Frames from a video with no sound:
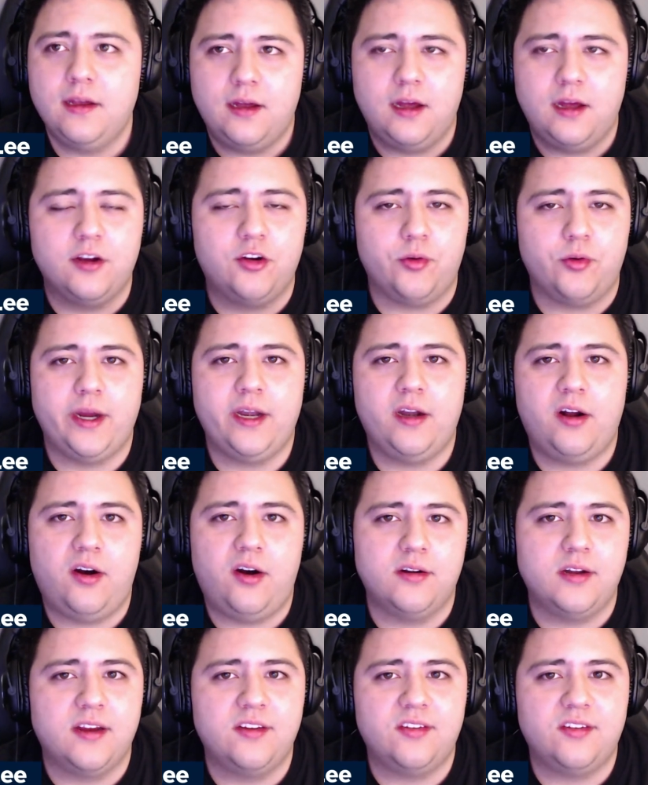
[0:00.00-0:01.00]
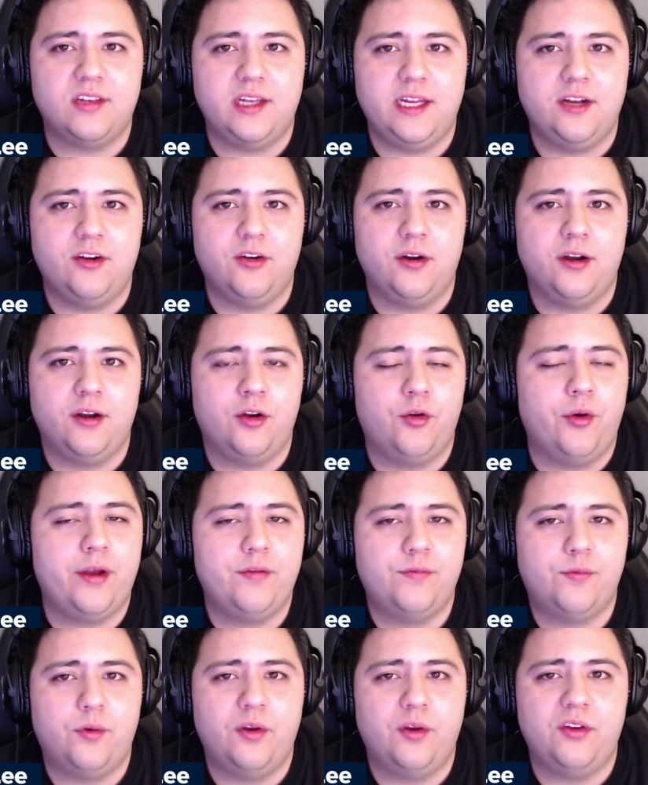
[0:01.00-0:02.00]
a great on-ice leader, and a
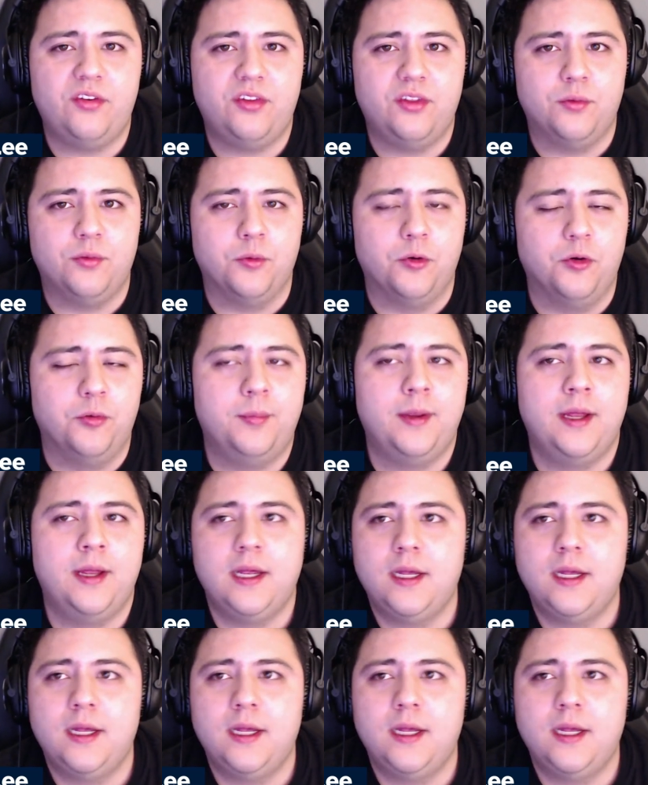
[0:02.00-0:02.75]
great voice in the room,